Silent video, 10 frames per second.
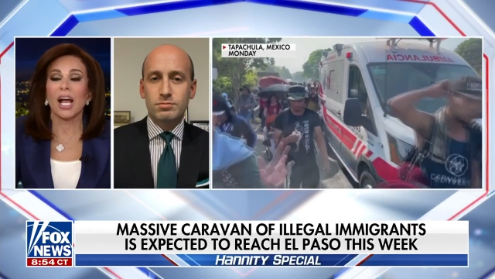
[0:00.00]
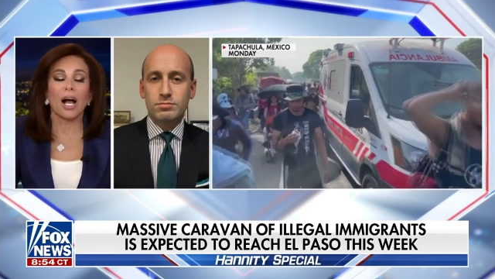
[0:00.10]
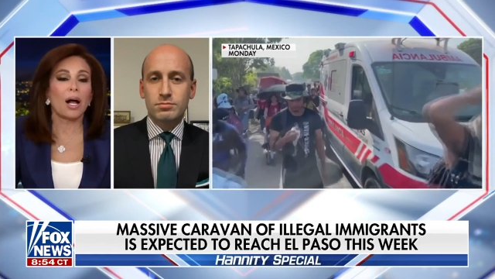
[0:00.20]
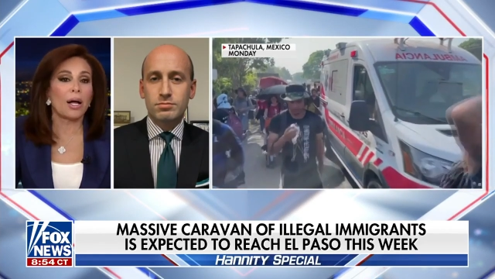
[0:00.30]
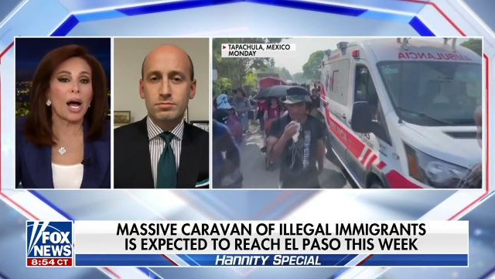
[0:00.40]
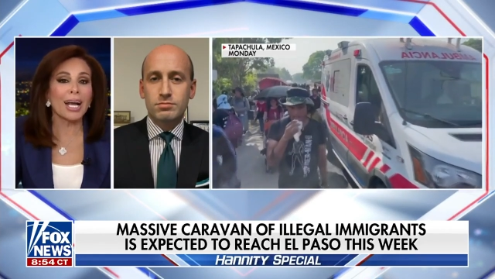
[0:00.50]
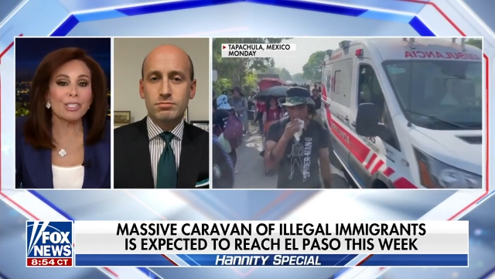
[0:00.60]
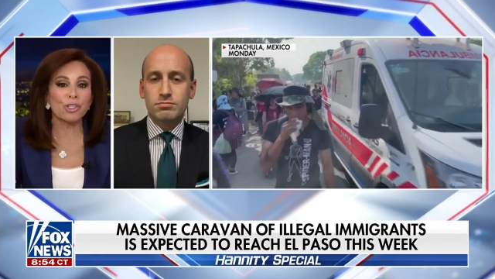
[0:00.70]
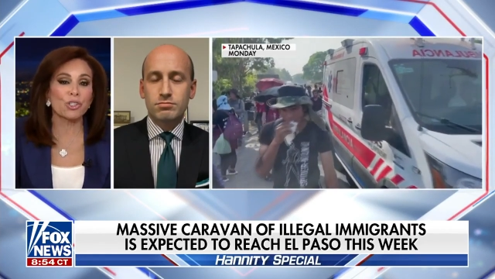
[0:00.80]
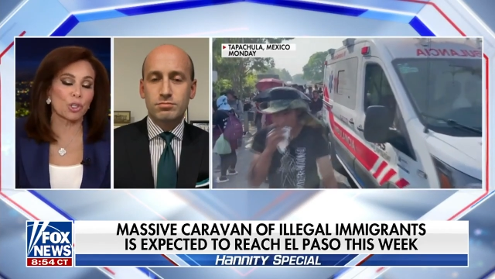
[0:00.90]
Speaker 1: uh,
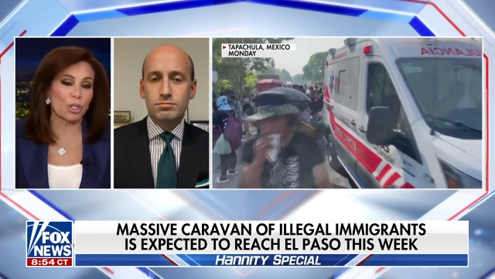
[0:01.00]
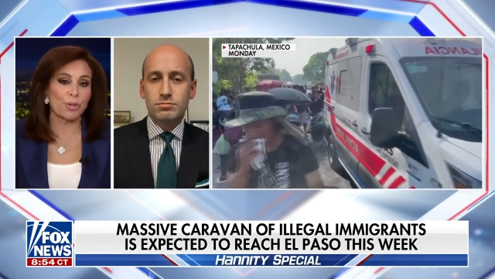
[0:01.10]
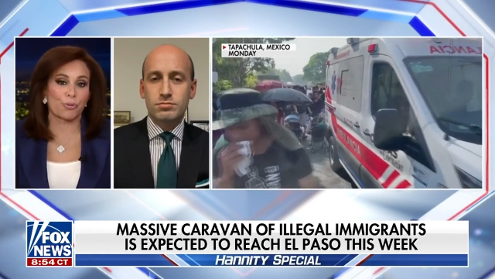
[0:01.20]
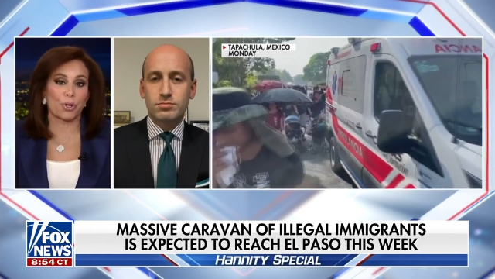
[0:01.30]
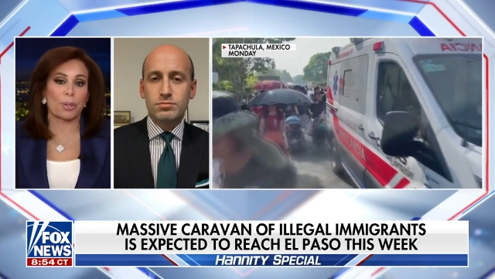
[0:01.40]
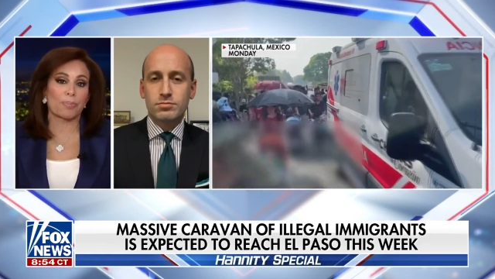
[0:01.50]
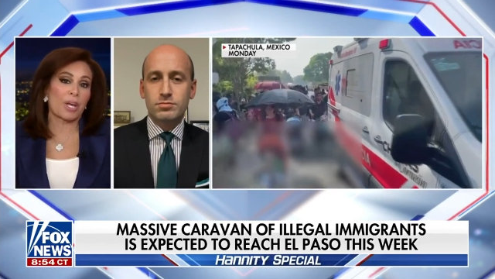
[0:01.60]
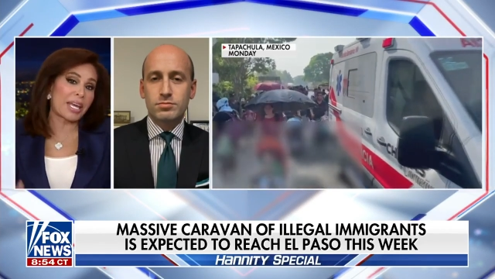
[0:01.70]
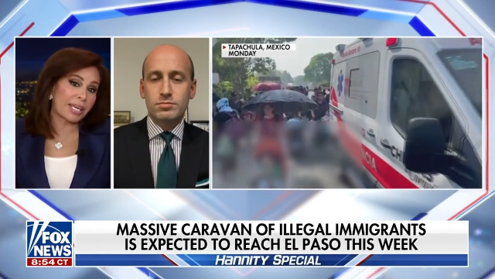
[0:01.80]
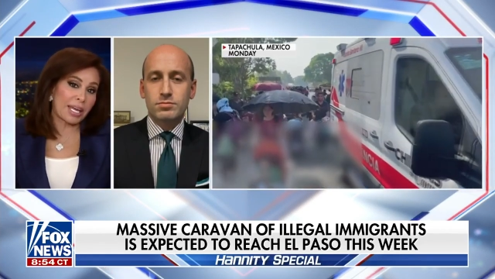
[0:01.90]
ICE is looking for him.
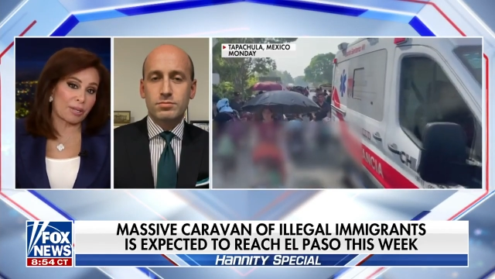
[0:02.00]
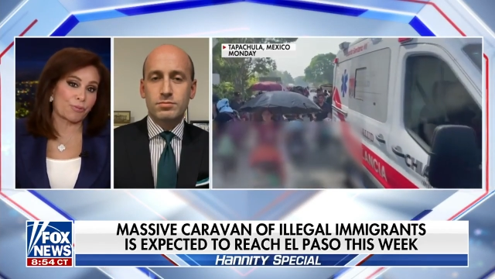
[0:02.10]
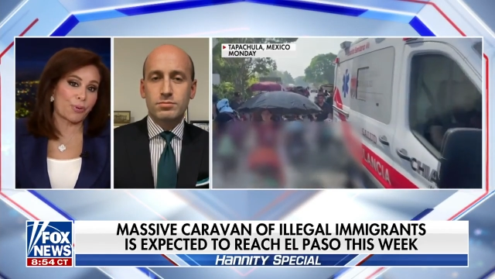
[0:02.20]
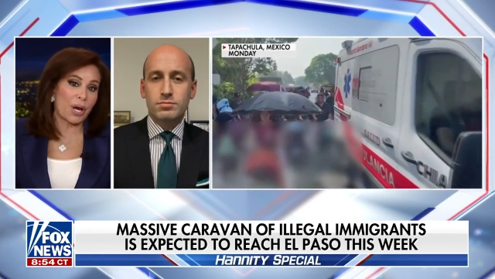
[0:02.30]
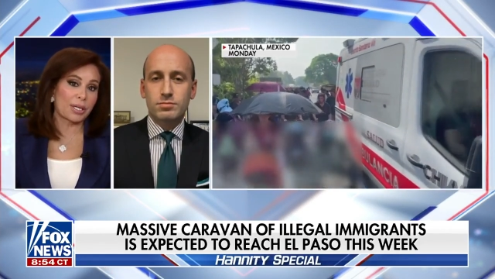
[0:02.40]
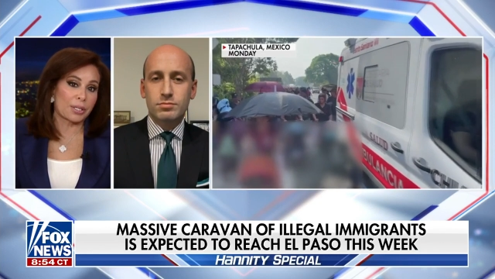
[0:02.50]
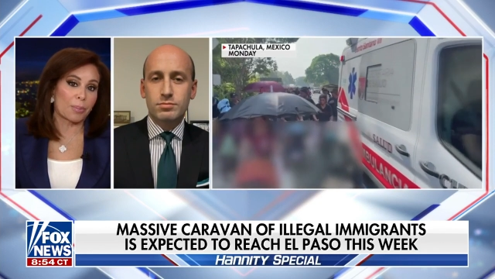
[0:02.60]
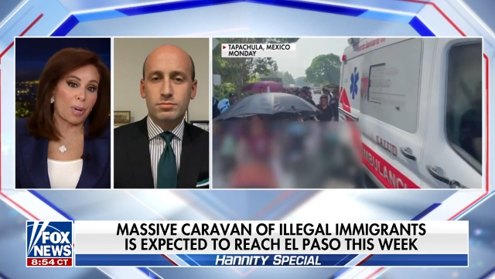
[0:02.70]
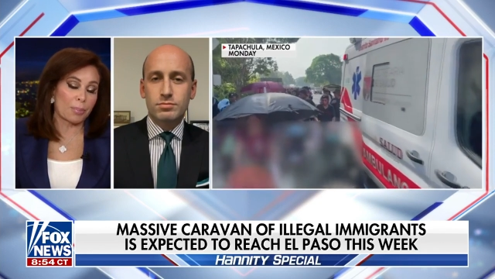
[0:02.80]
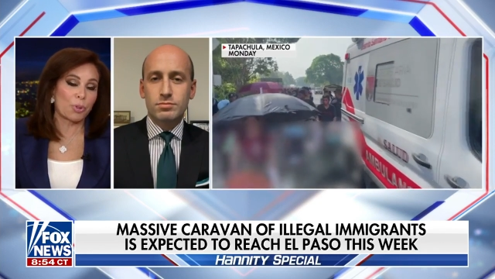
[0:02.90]
They can't find
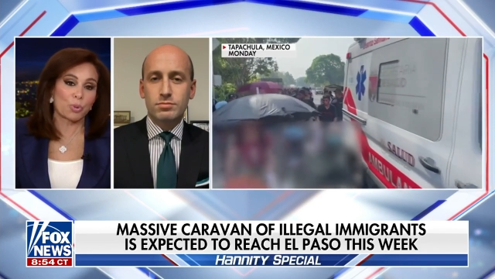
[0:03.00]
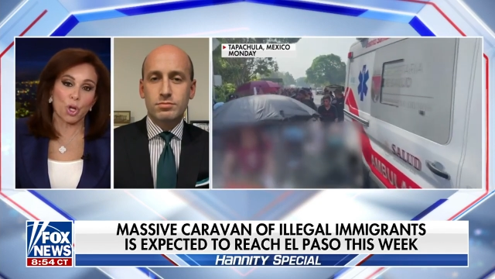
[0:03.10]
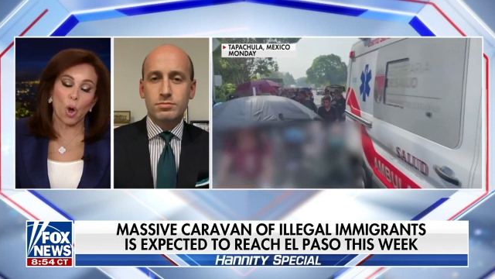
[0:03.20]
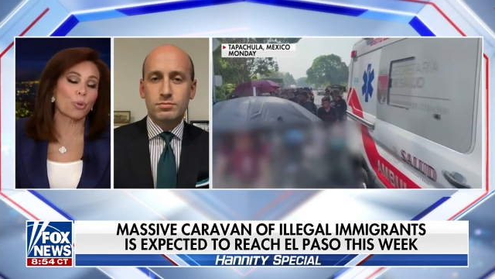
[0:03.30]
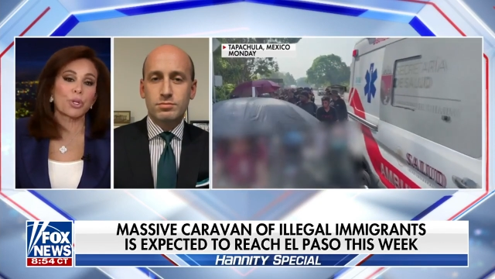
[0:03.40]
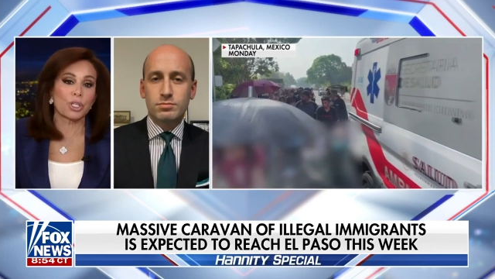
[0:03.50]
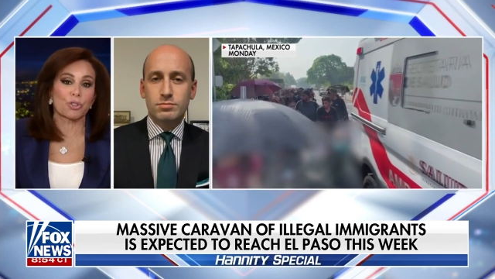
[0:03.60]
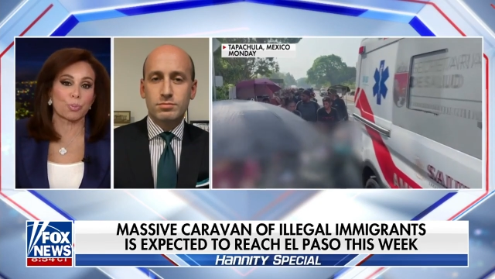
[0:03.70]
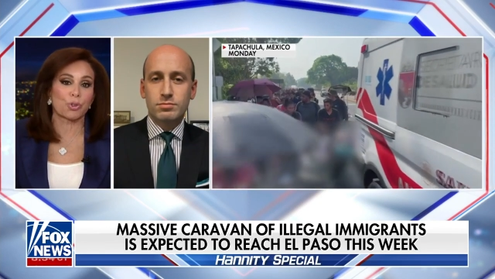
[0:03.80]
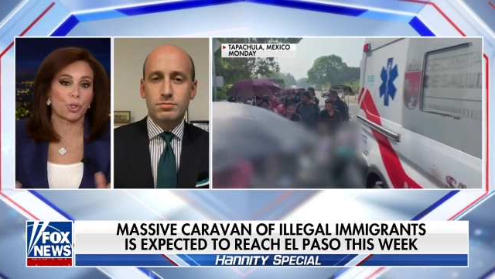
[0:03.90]
him. I mean, the whole thing
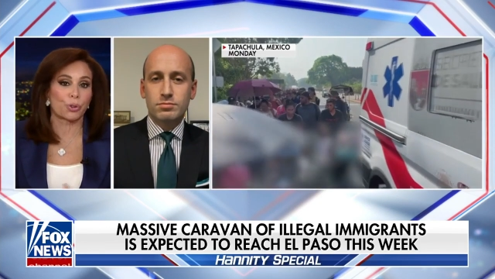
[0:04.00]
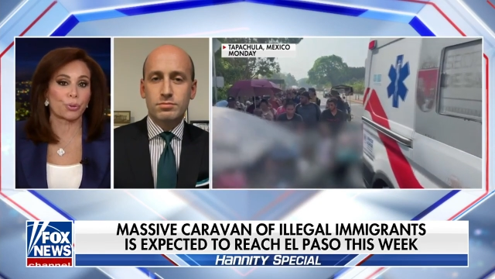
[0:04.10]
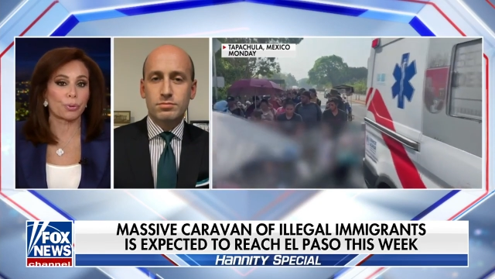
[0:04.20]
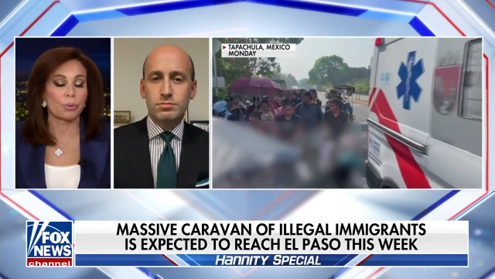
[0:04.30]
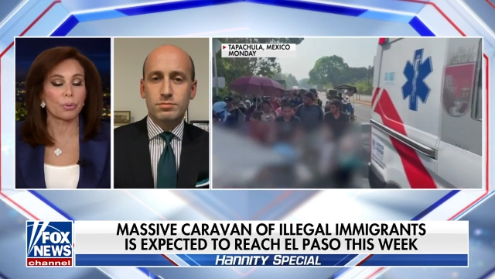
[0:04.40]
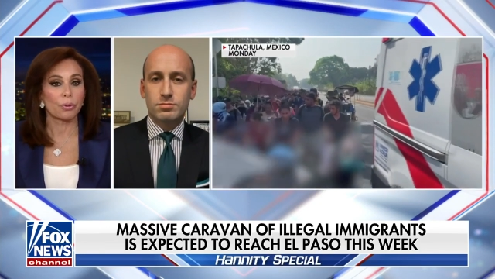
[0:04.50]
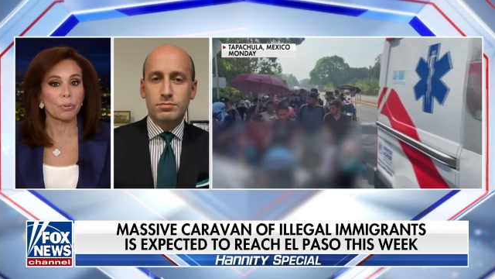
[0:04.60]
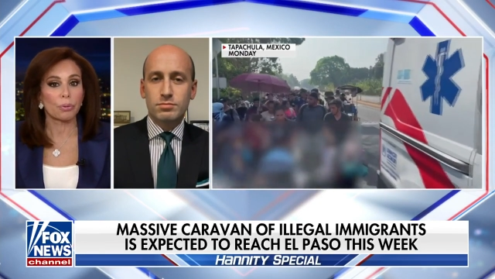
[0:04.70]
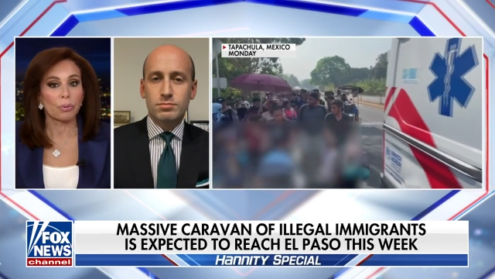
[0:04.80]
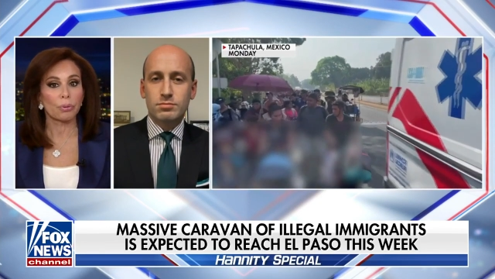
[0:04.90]
is absurd.
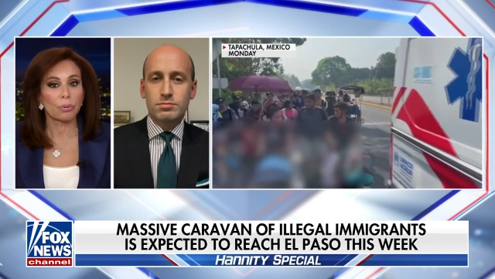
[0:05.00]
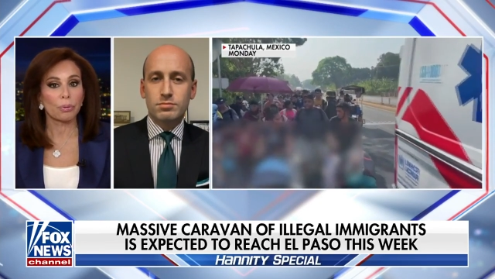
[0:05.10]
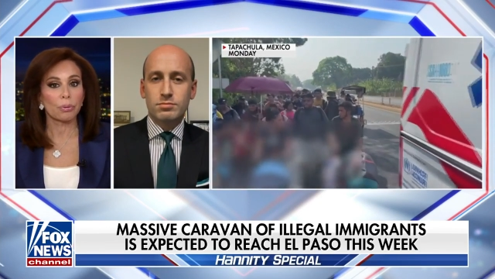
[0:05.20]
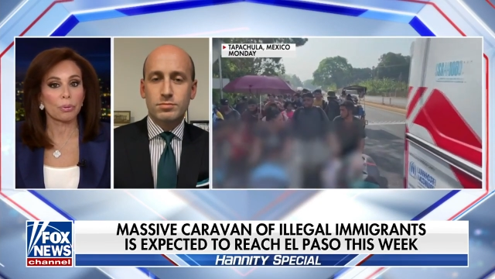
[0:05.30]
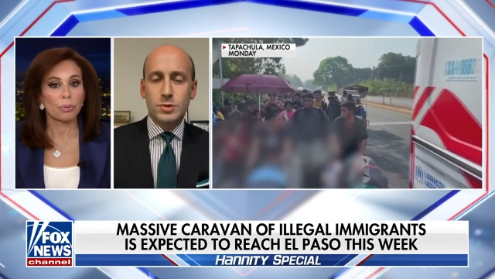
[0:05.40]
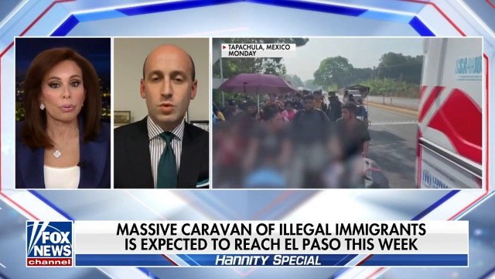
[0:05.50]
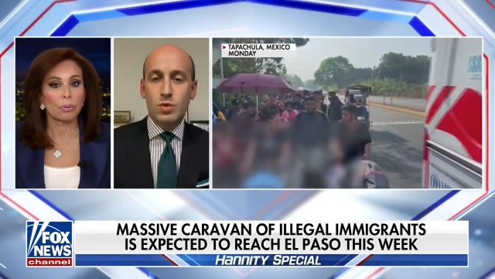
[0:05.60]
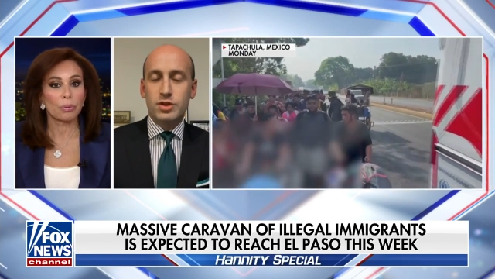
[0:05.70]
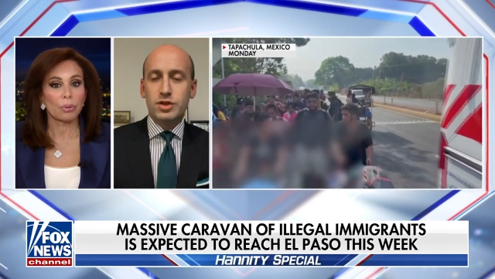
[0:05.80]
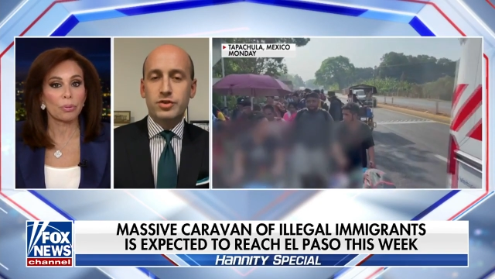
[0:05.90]
Speaker 2: Well,
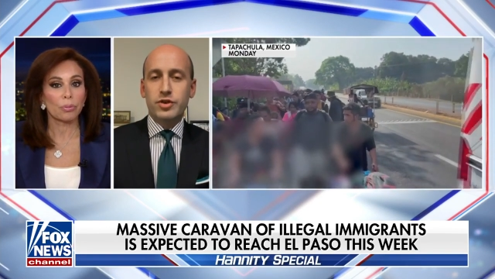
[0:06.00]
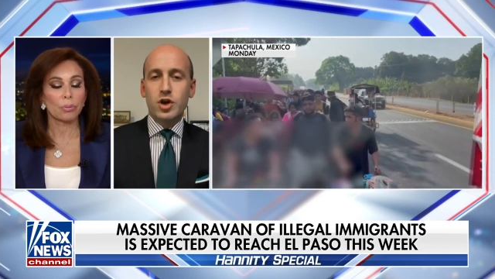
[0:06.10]
this is the